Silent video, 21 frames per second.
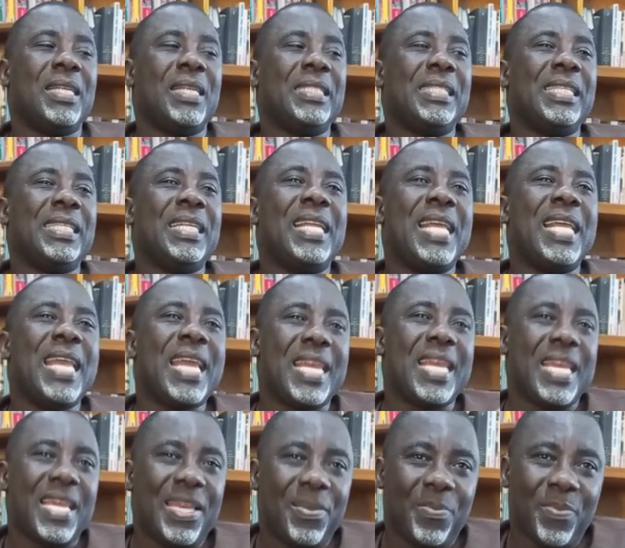
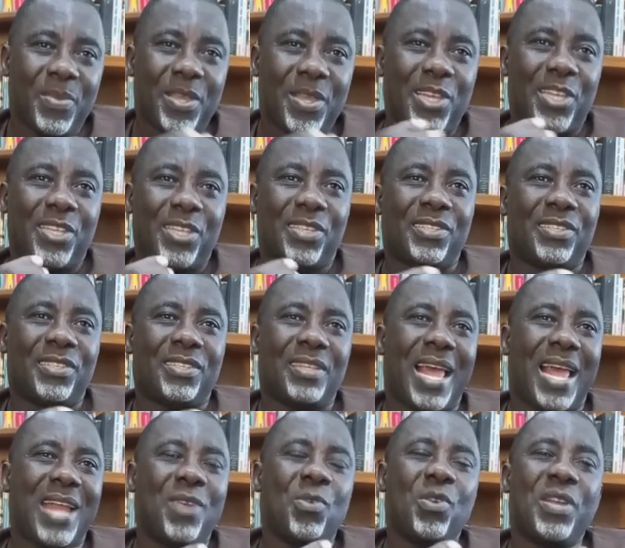Delay is
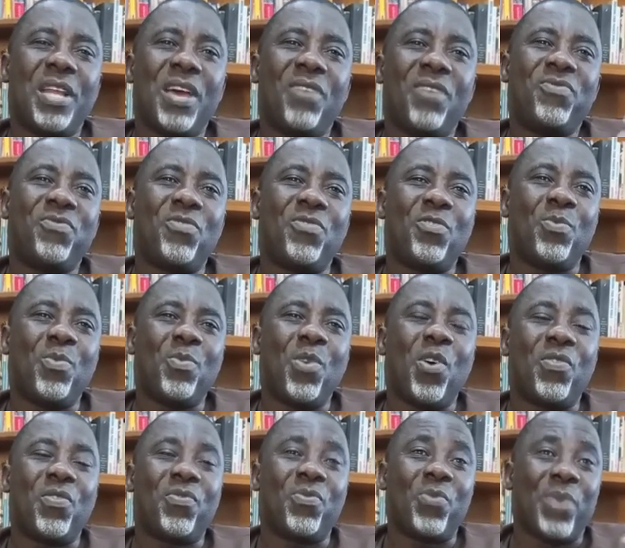another form
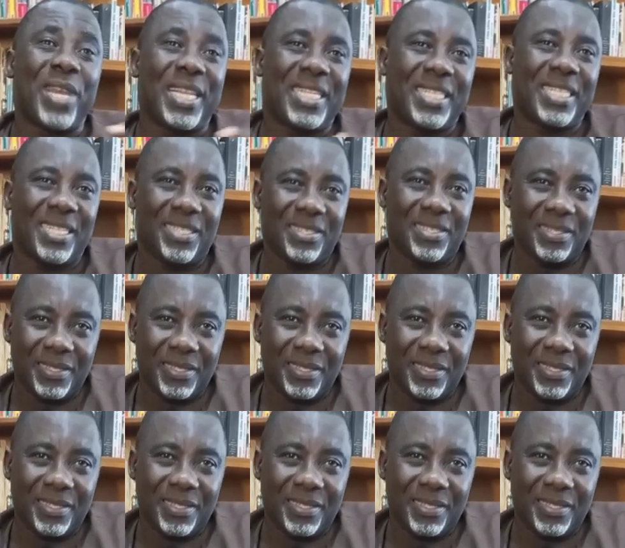of waiting.